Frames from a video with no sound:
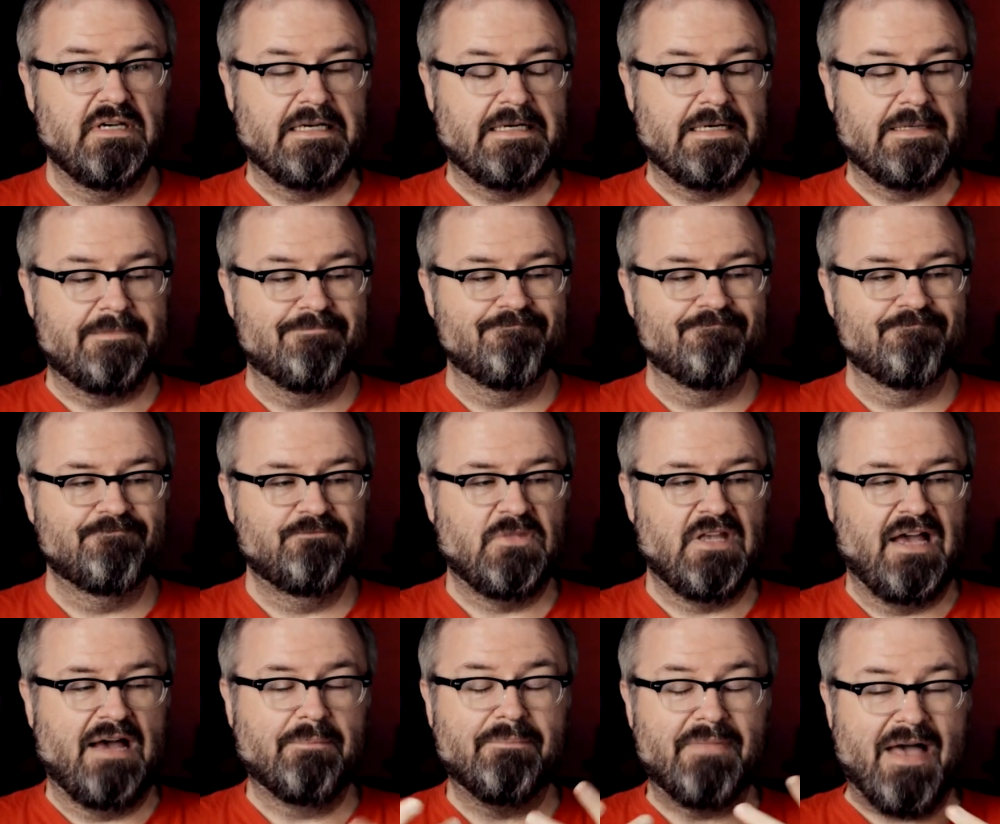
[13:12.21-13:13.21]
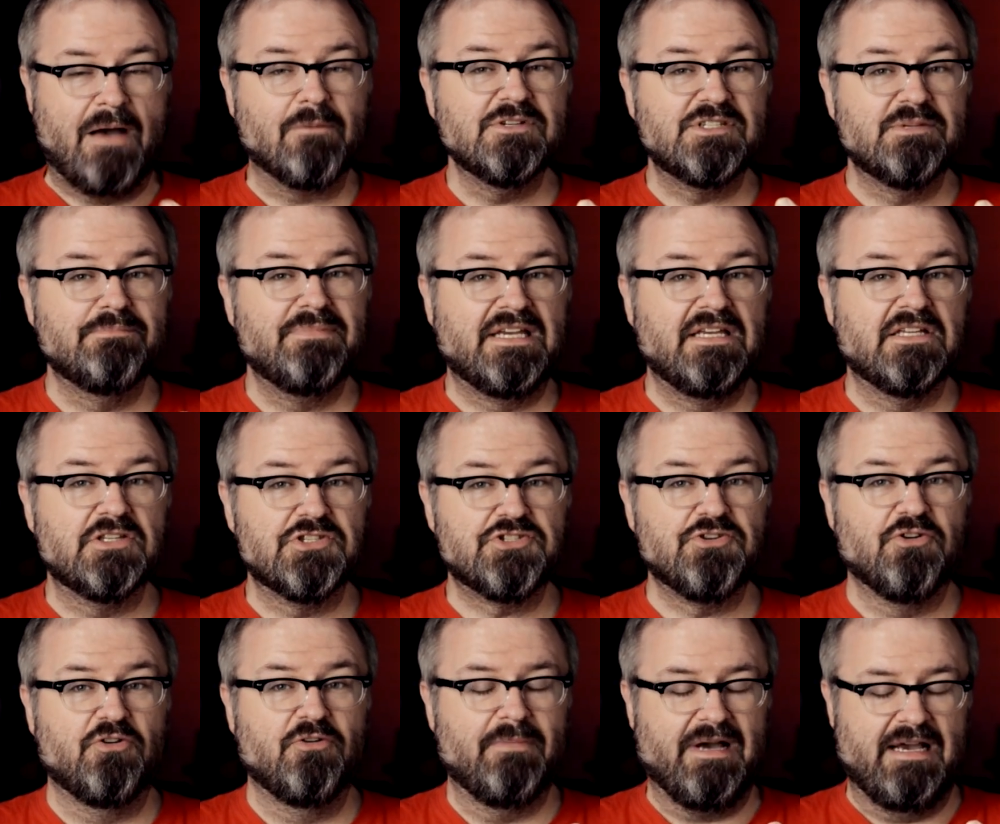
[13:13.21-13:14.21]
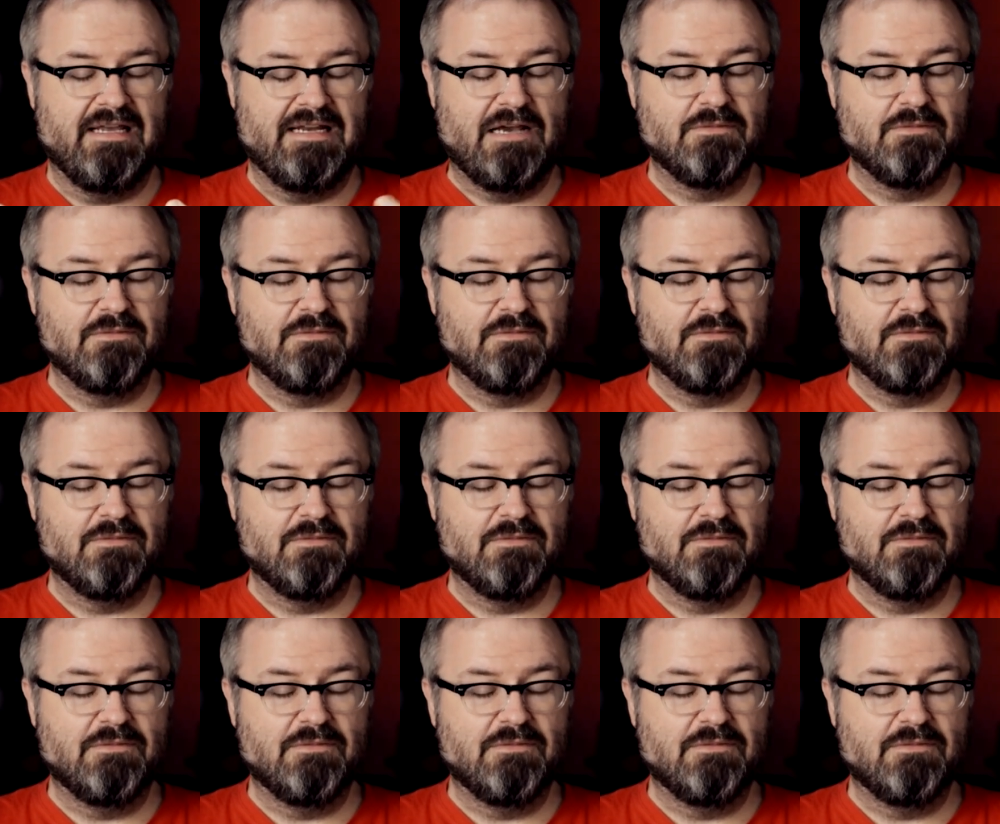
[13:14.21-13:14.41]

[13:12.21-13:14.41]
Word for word: Um, that was a big concern of mine.